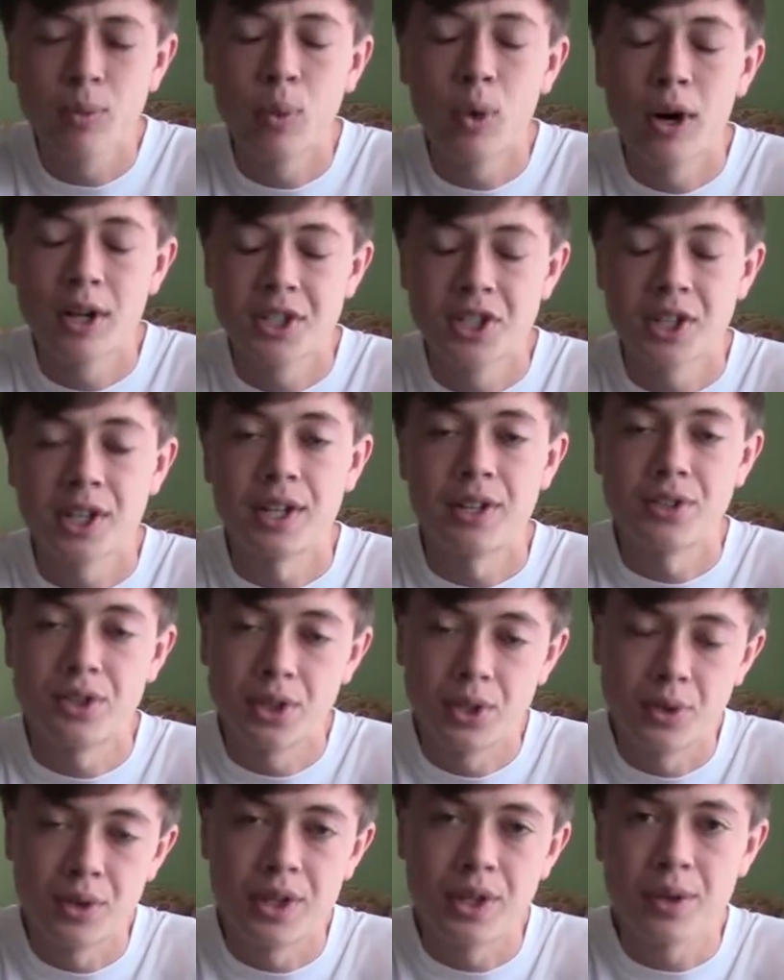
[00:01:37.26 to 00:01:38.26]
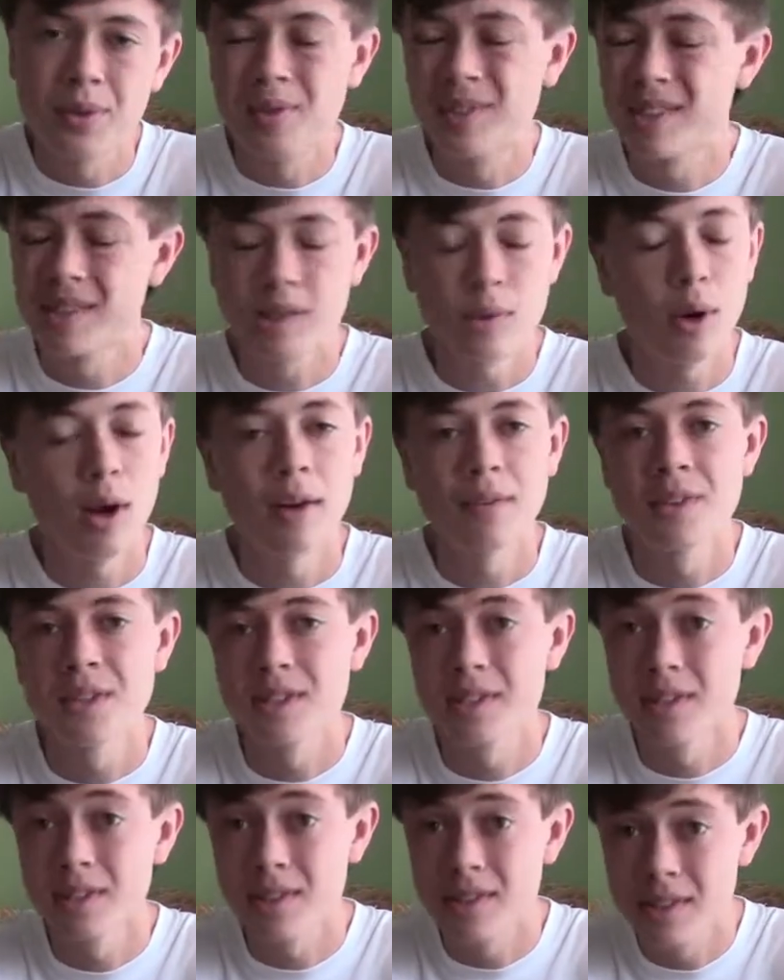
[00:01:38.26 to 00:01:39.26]
watching it in 2D, you could still
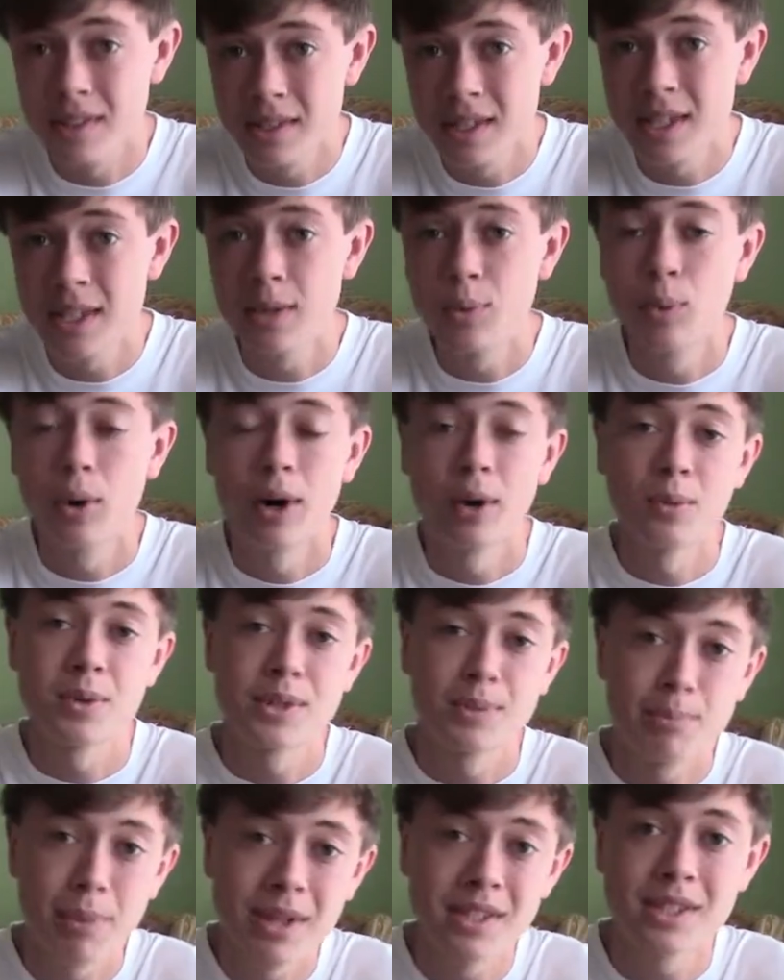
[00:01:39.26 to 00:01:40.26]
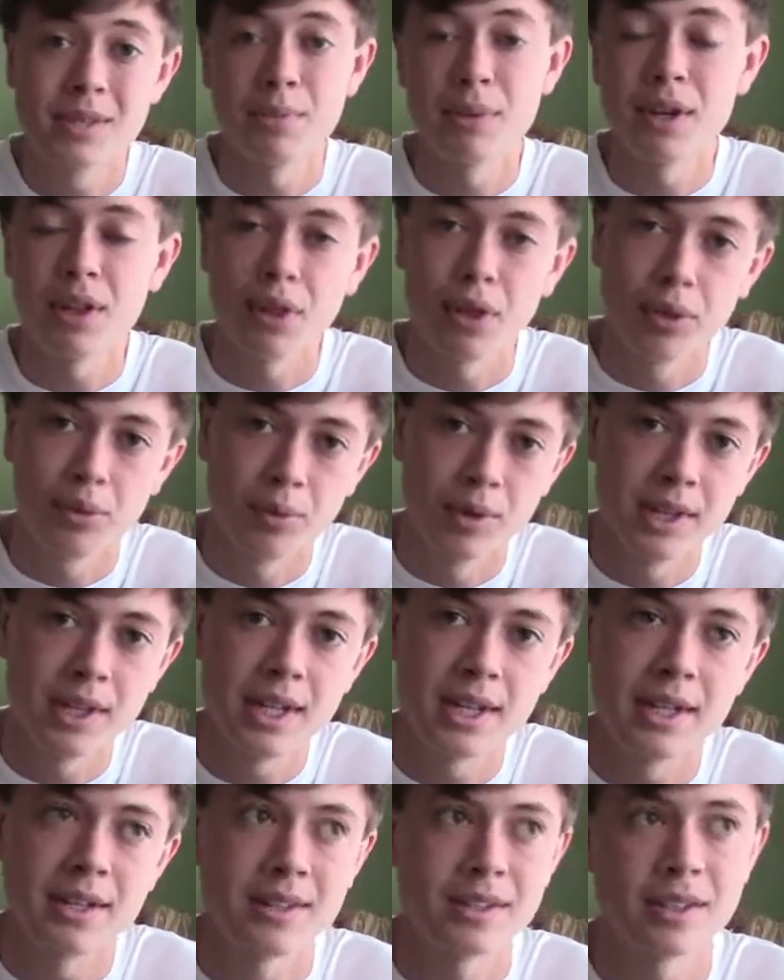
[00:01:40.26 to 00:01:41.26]
obviously see where it was meant to be in
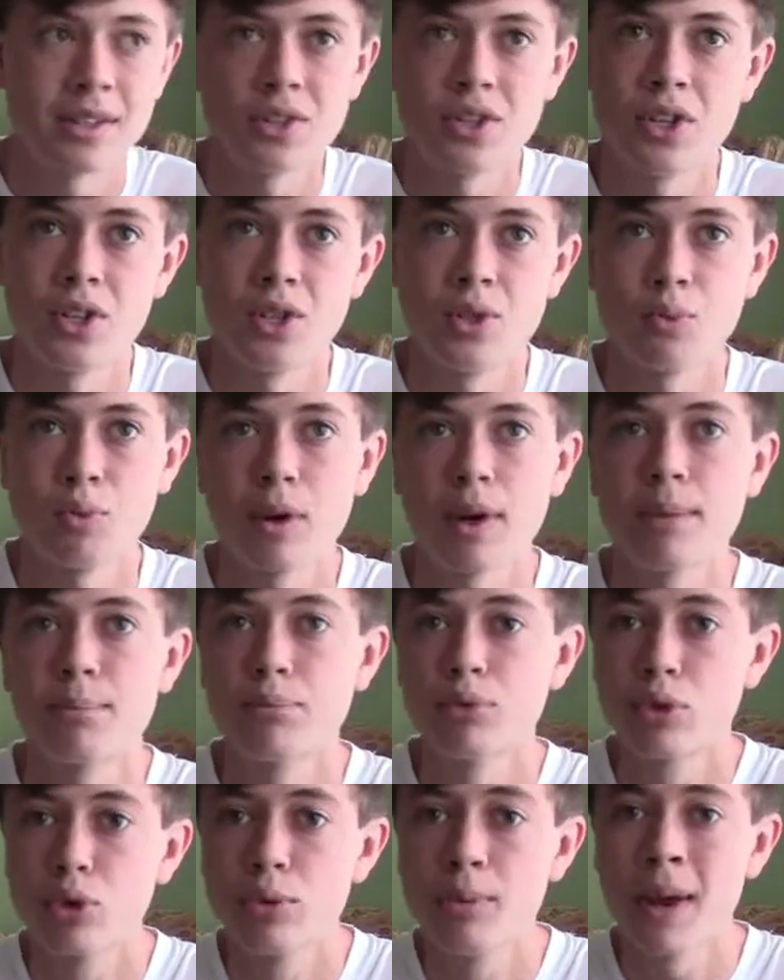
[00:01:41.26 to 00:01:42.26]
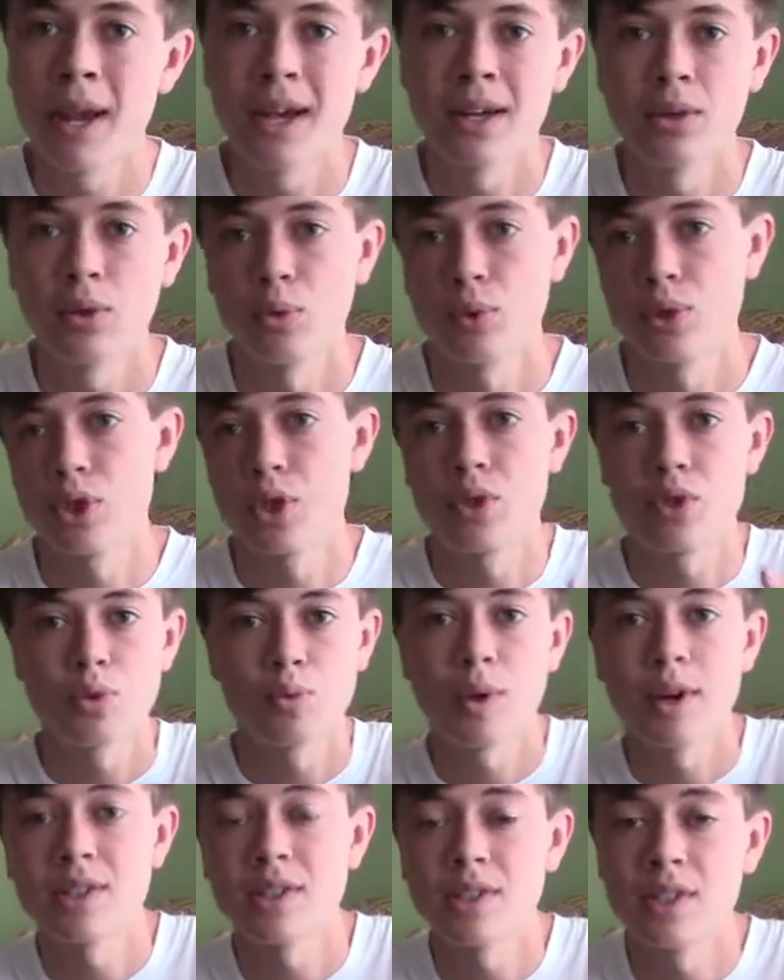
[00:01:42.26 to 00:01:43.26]
3D, such as when a broom handle was
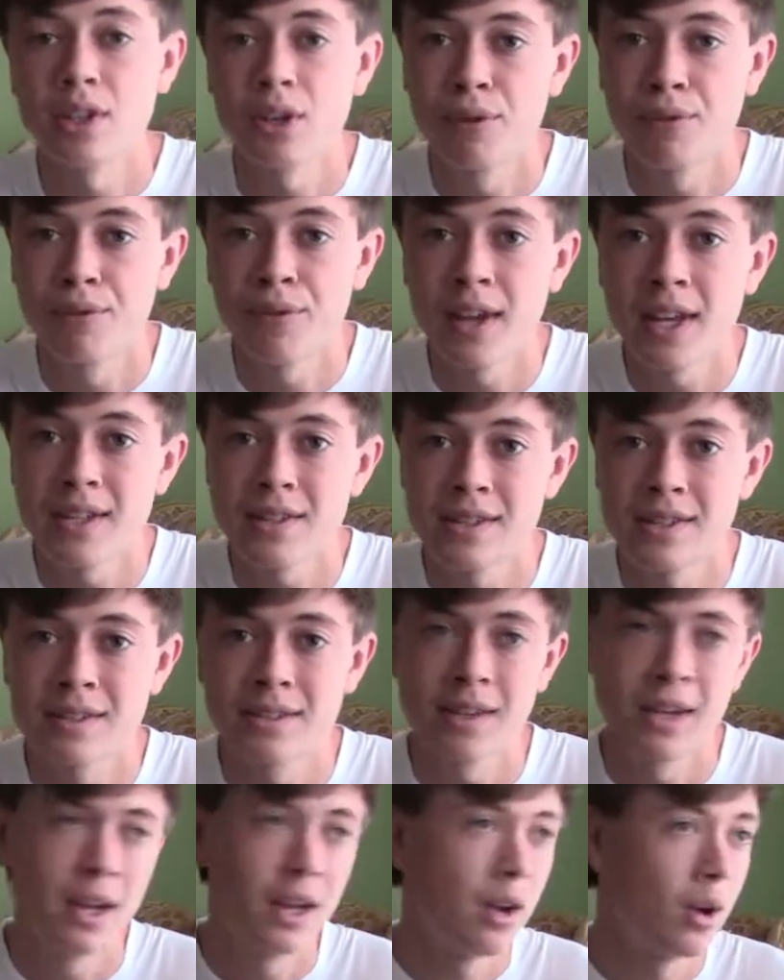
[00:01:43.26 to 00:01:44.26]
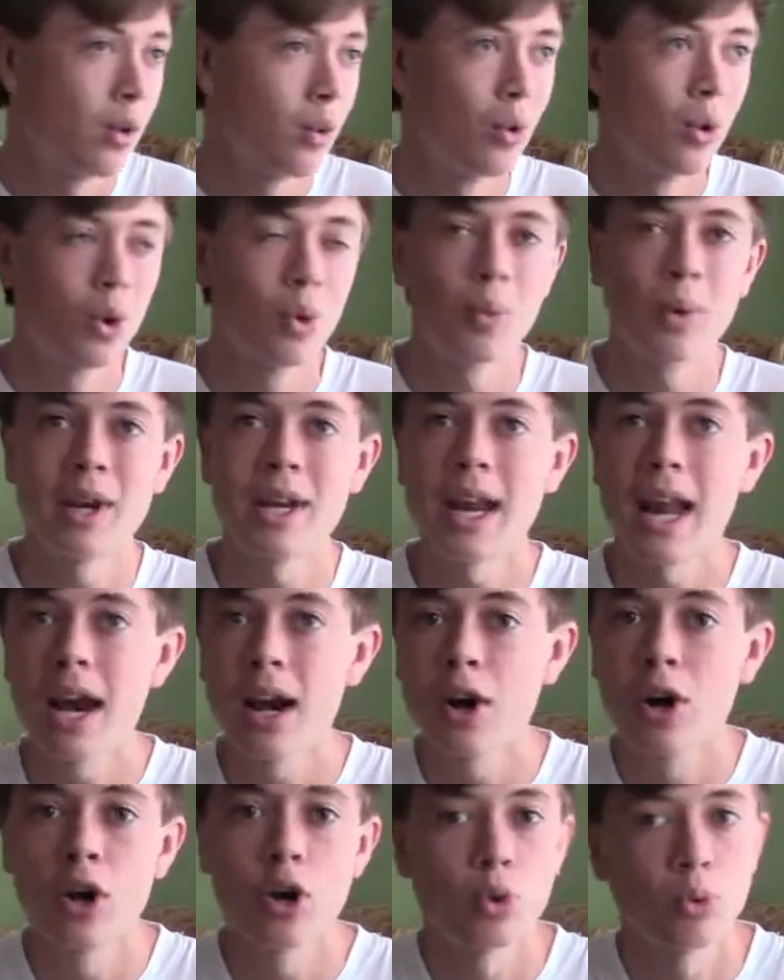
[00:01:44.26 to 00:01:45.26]
thrust at your face, or when an
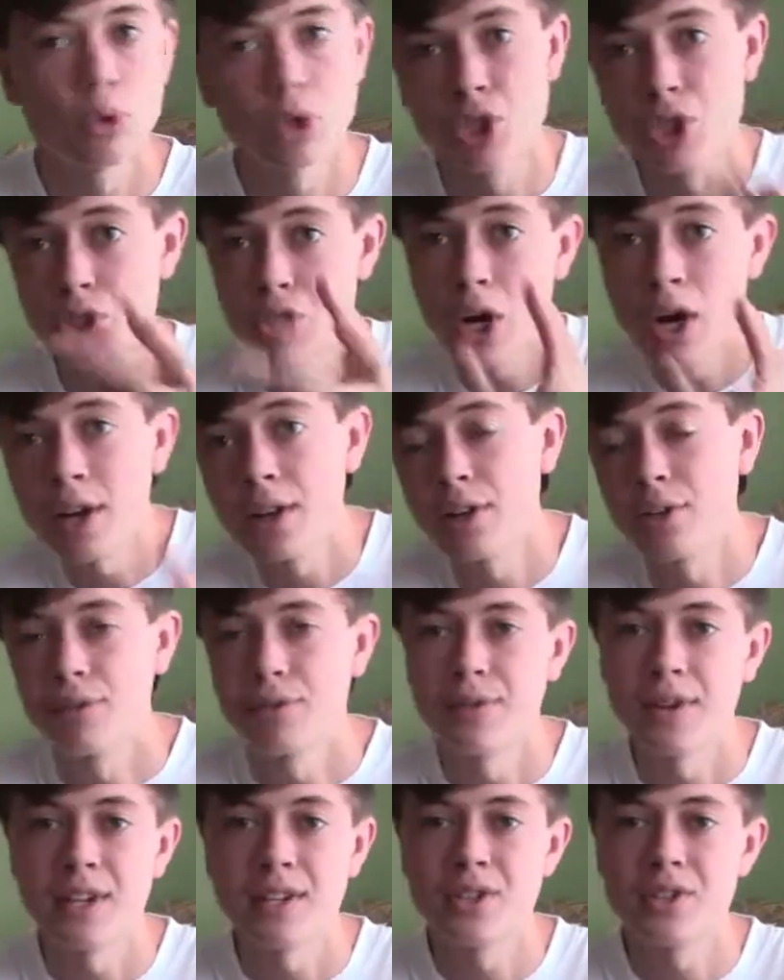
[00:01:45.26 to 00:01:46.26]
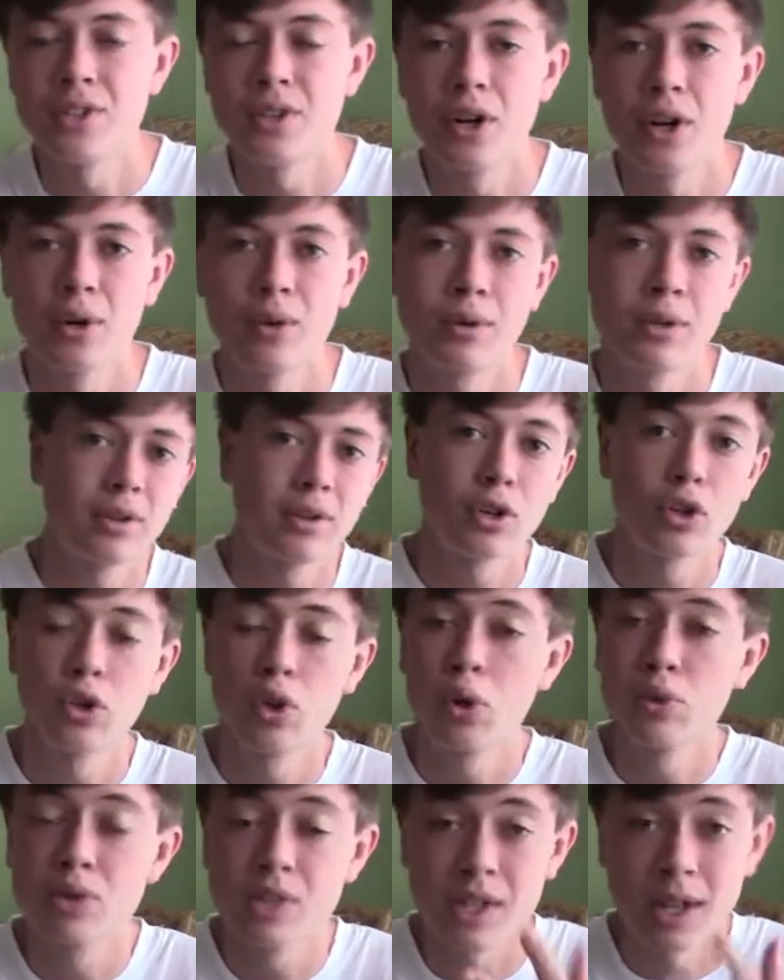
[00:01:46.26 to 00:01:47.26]
arrow was shot at your face, you know,
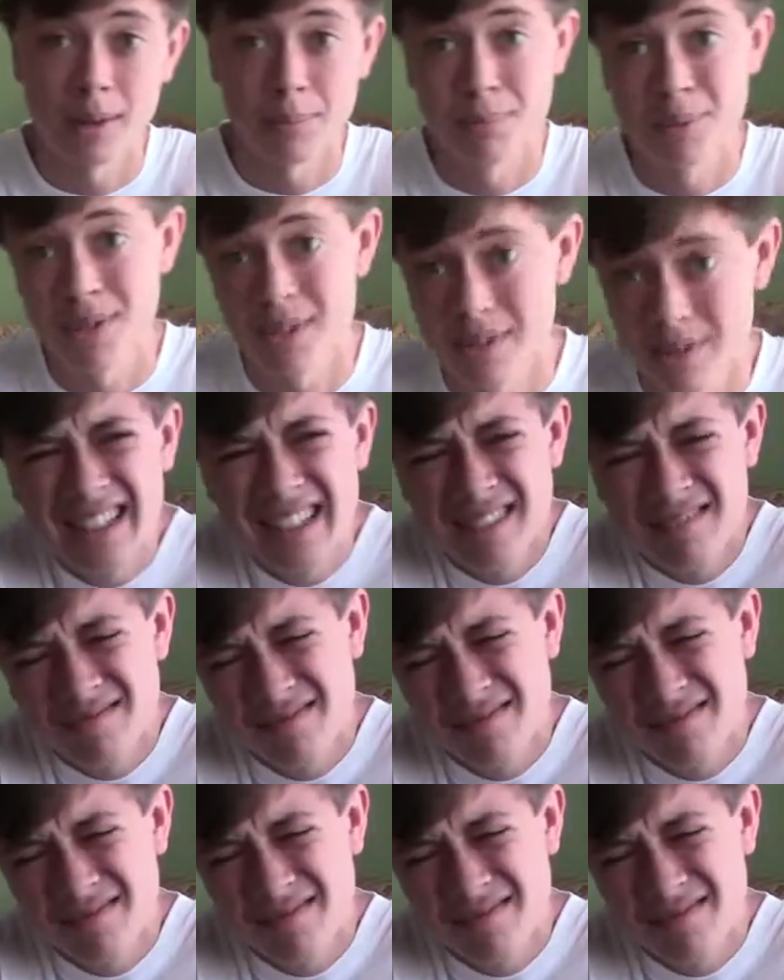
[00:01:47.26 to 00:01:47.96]
close-ups.